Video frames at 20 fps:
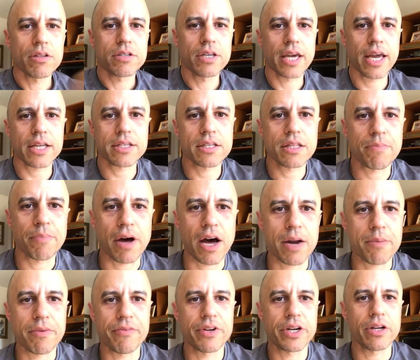to get to the
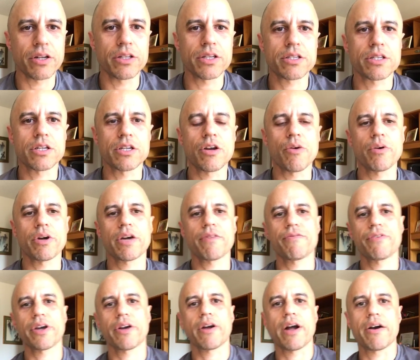bottom of an illness that no one can
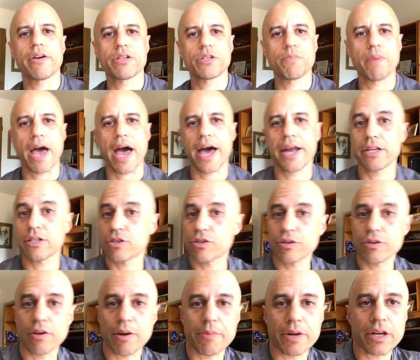figure out it's bad. It's
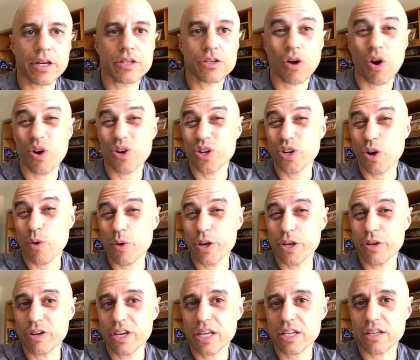true. I mean, it's hard to know when
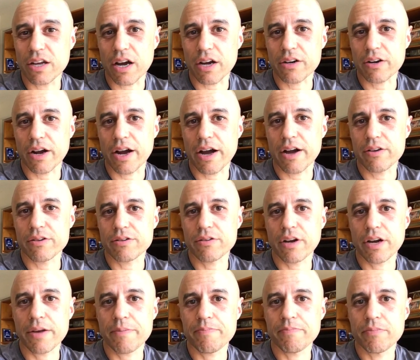you need Dr. House,
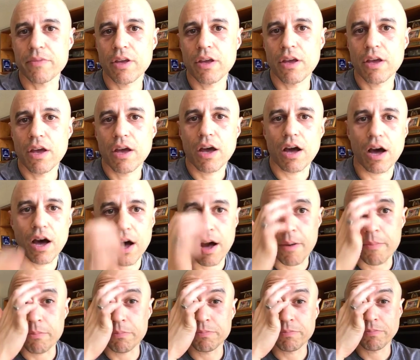
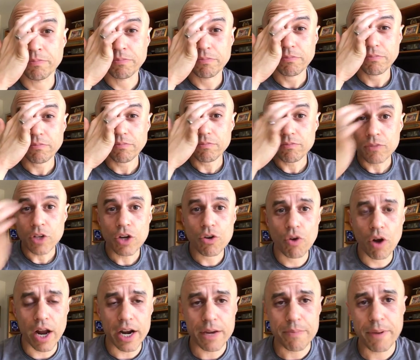right?
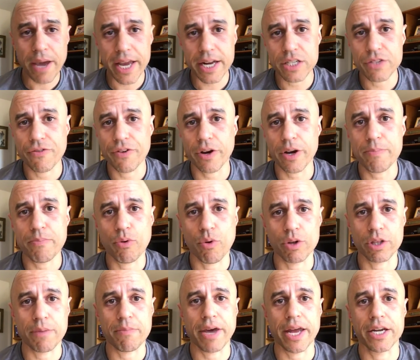Chronic pain is very
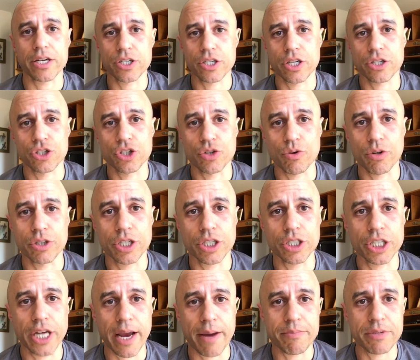poorly managed, says Georgia
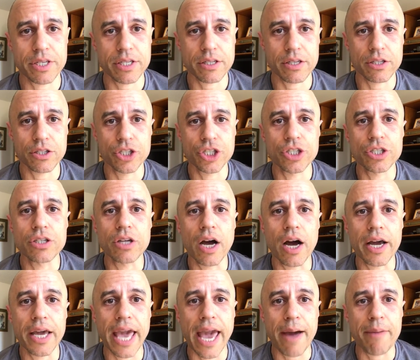
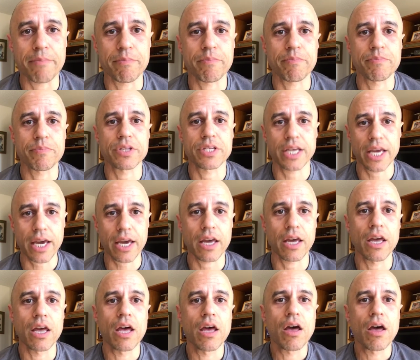Gamsick.